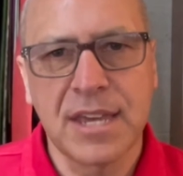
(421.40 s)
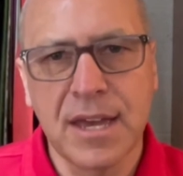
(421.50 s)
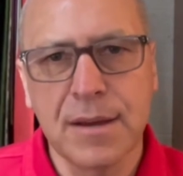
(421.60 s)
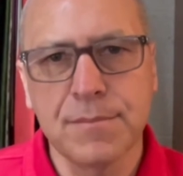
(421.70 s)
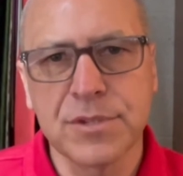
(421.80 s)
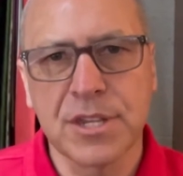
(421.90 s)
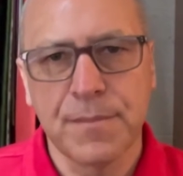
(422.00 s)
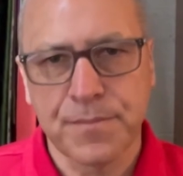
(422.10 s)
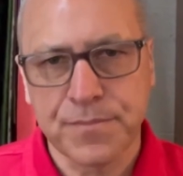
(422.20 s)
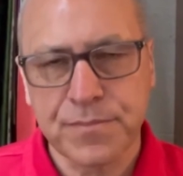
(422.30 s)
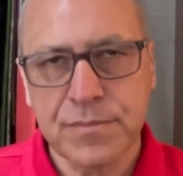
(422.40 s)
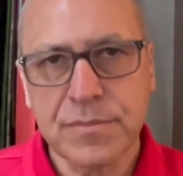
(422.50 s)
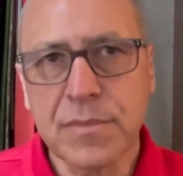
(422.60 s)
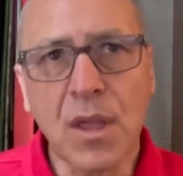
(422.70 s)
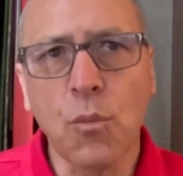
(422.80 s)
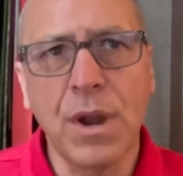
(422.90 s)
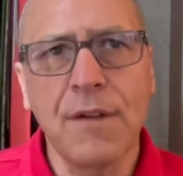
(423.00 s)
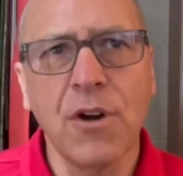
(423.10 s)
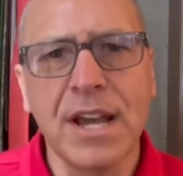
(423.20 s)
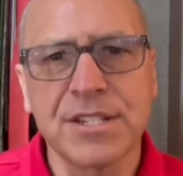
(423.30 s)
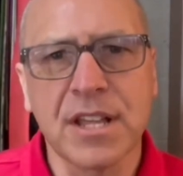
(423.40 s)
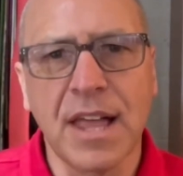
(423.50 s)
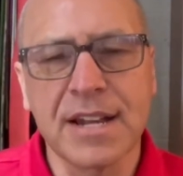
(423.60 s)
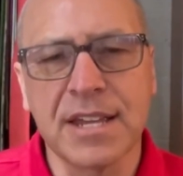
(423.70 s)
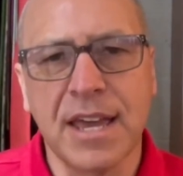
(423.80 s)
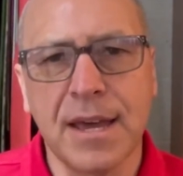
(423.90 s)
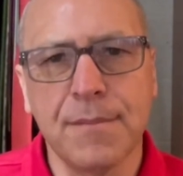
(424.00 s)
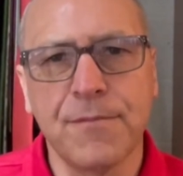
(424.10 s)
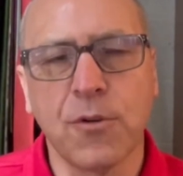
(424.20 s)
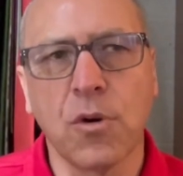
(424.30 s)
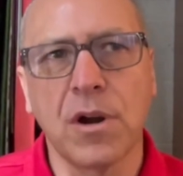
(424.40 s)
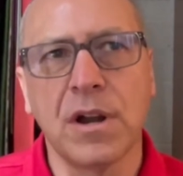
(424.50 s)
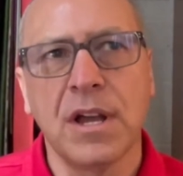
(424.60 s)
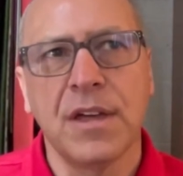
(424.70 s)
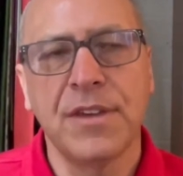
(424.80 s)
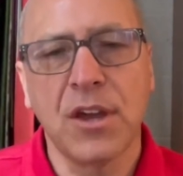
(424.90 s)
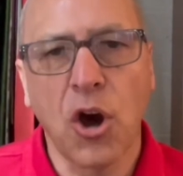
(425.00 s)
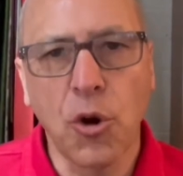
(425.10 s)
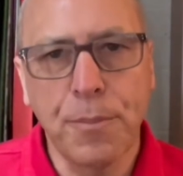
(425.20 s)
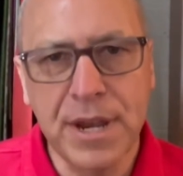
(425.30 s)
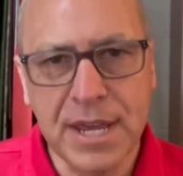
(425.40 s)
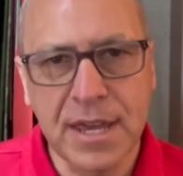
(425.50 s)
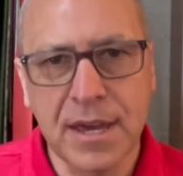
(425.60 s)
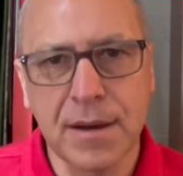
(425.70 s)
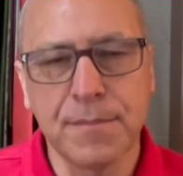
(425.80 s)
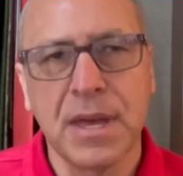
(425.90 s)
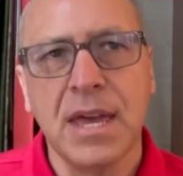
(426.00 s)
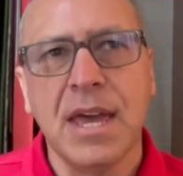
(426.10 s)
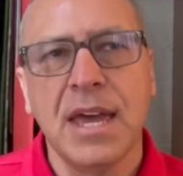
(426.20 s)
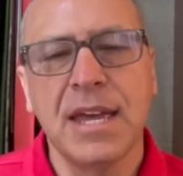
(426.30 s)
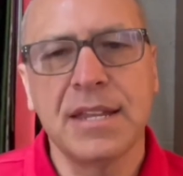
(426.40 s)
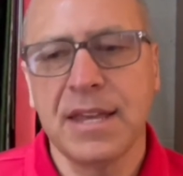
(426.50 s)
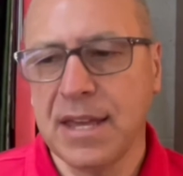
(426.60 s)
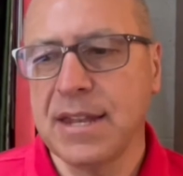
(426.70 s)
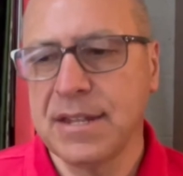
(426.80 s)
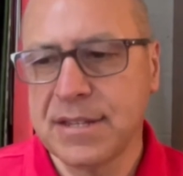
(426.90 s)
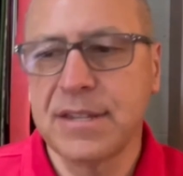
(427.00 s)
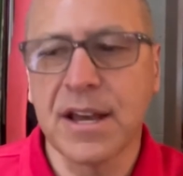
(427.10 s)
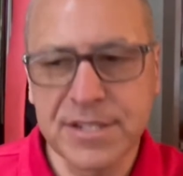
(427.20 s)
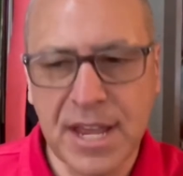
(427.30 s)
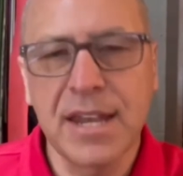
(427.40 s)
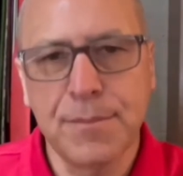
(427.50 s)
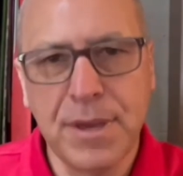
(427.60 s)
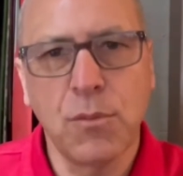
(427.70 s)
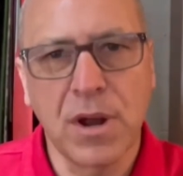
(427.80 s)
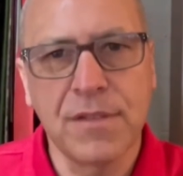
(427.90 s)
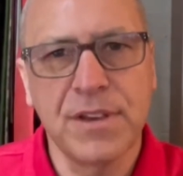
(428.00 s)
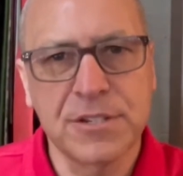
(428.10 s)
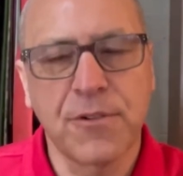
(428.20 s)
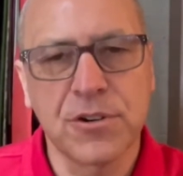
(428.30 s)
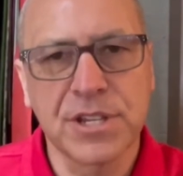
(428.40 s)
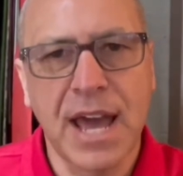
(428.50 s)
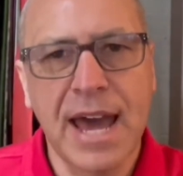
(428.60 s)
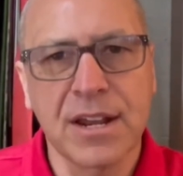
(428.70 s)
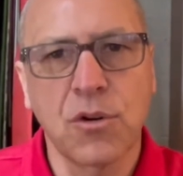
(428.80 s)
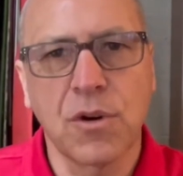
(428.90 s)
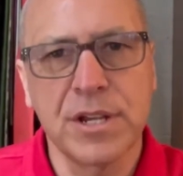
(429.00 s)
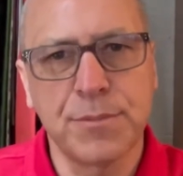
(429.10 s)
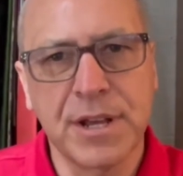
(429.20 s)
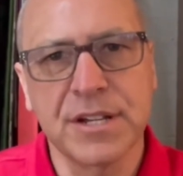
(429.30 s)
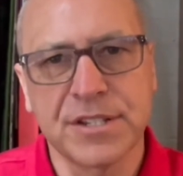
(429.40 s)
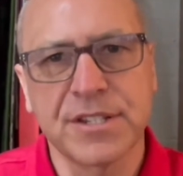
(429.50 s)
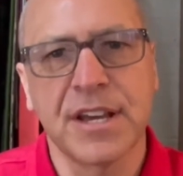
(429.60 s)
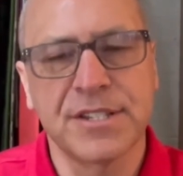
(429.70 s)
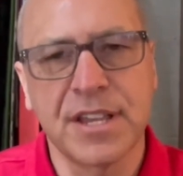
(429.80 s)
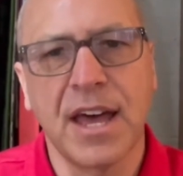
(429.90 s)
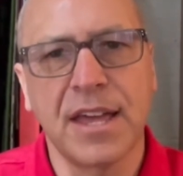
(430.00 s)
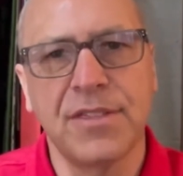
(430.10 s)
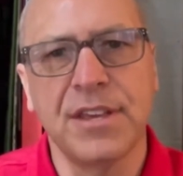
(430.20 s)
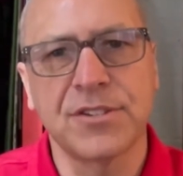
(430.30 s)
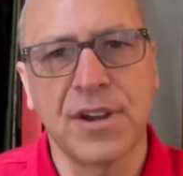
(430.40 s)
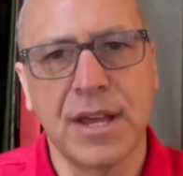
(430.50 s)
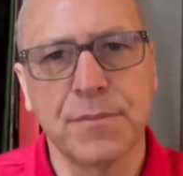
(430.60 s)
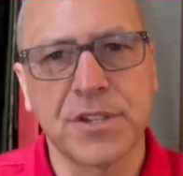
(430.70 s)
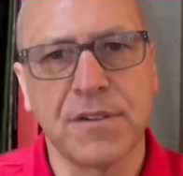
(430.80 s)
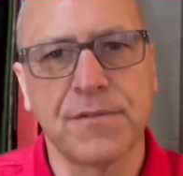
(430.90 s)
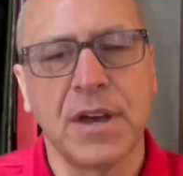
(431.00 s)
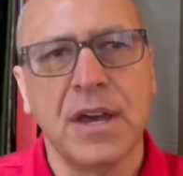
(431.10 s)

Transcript: hymns, whenever I select a hymn for the opening hymn, it does tend to be one of these first categories, because as I said, these are hymns of